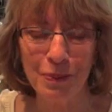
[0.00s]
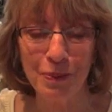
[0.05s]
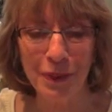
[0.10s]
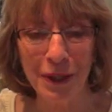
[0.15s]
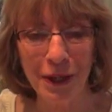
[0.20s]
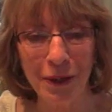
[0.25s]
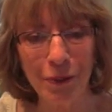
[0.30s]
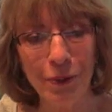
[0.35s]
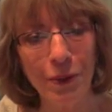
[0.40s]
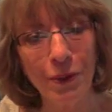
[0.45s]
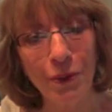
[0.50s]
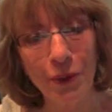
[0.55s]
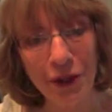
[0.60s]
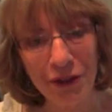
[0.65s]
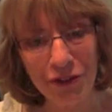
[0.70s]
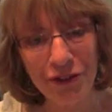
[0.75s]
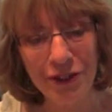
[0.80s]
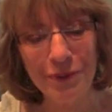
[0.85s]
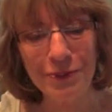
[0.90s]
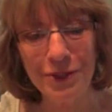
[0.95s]
but we'll
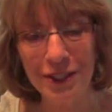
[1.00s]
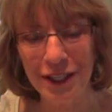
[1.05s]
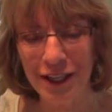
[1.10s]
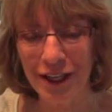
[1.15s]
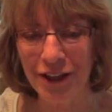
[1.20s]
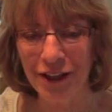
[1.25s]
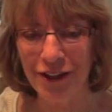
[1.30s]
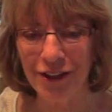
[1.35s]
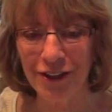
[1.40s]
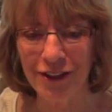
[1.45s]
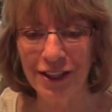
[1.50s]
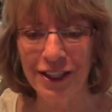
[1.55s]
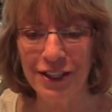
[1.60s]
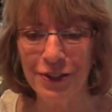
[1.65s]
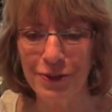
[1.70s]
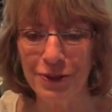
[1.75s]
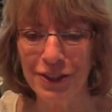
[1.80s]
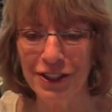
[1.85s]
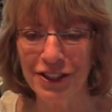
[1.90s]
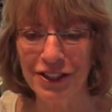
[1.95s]
weave them together as
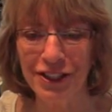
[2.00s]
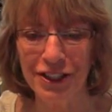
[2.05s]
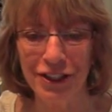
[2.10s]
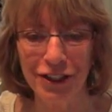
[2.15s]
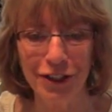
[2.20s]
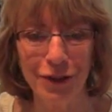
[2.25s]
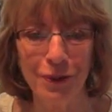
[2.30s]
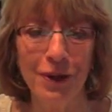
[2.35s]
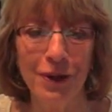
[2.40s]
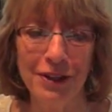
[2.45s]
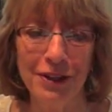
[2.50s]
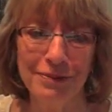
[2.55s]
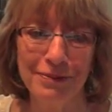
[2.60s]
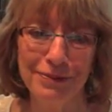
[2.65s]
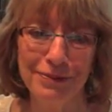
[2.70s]
we continue on.